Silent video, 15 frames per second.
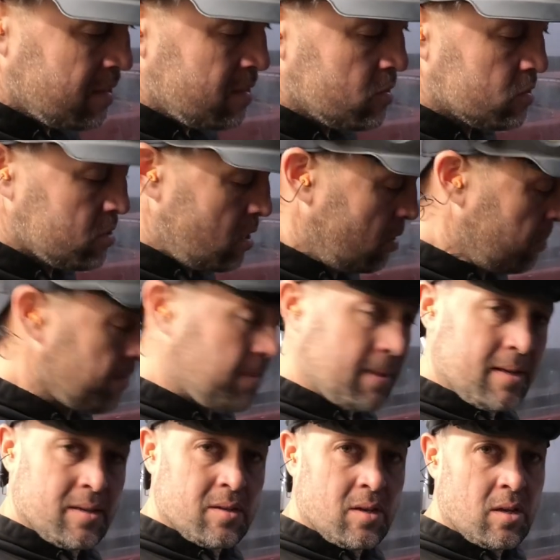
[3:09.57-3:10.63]
So
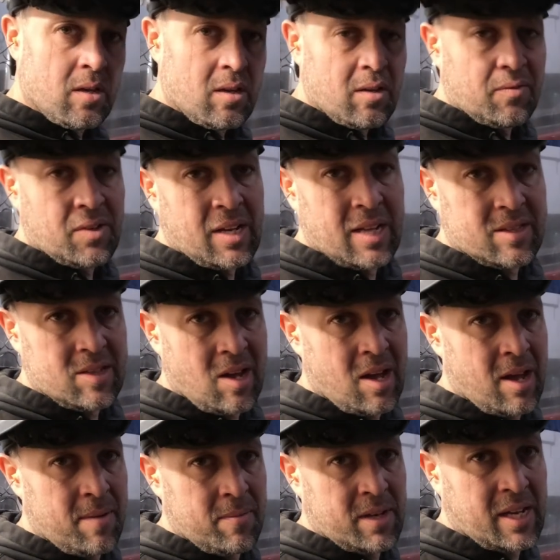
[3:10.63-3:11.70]
if you got
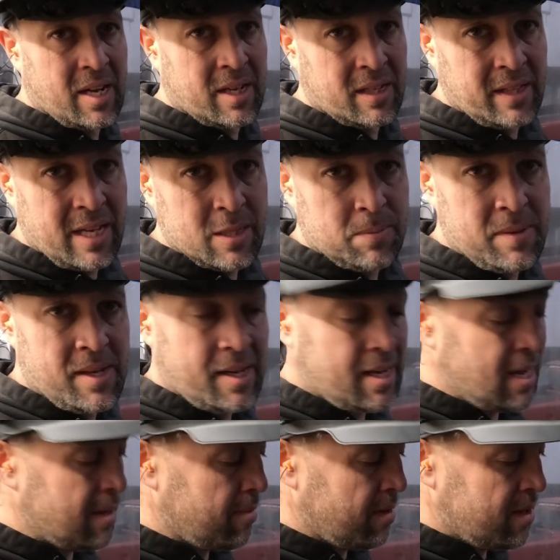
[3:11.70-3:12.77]
time and you got a glass bead
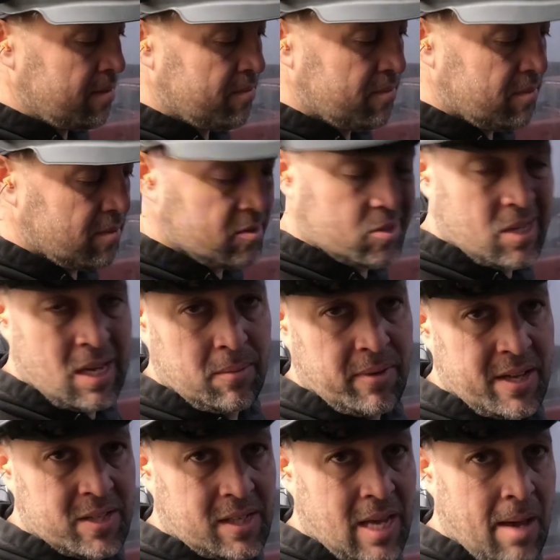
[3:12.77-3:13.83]
cabinet,
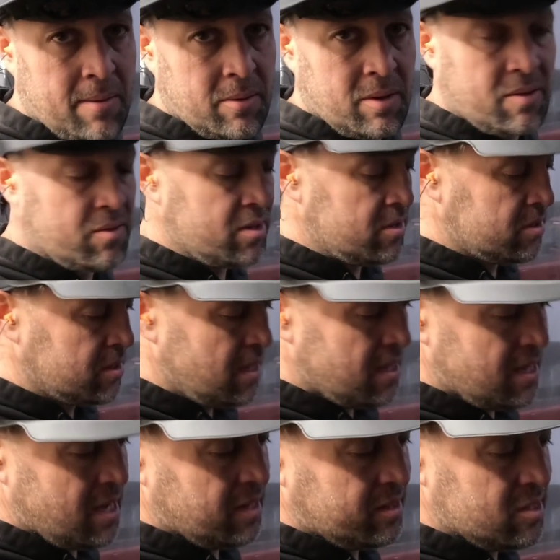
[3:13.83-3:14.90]
sandblast cabinet, whatever it is,
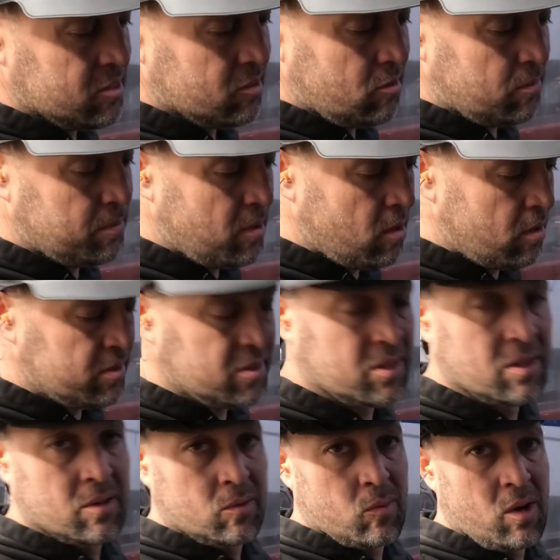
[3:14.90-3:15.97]
hit these little parts,
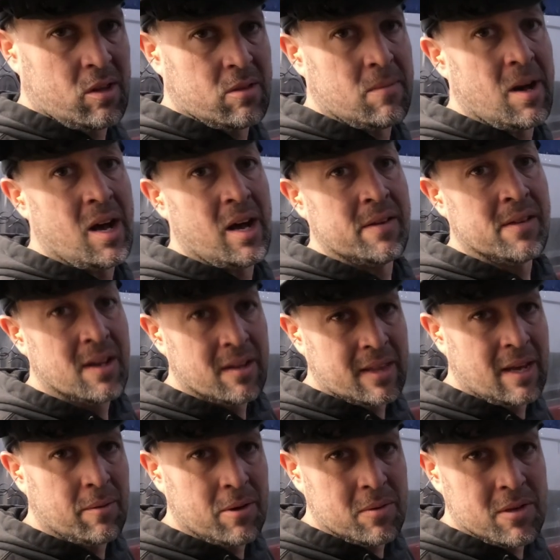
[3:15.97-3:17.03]
weld them on.
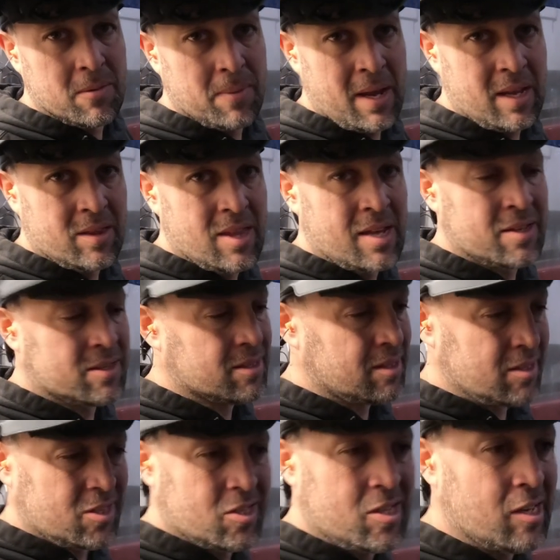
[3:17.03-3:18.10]
That way when you paint things, it's going
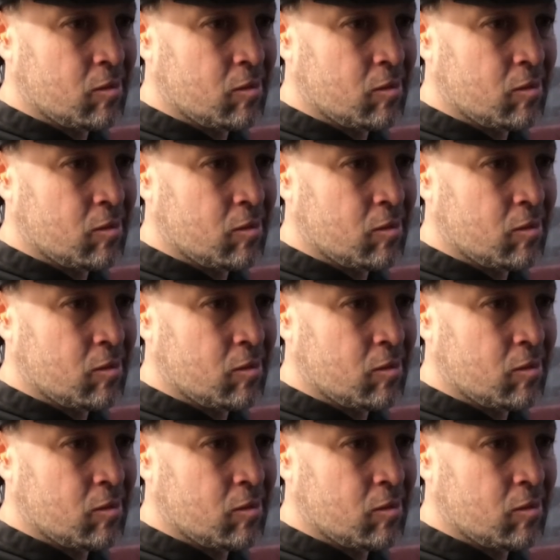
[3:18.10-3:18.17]
to stick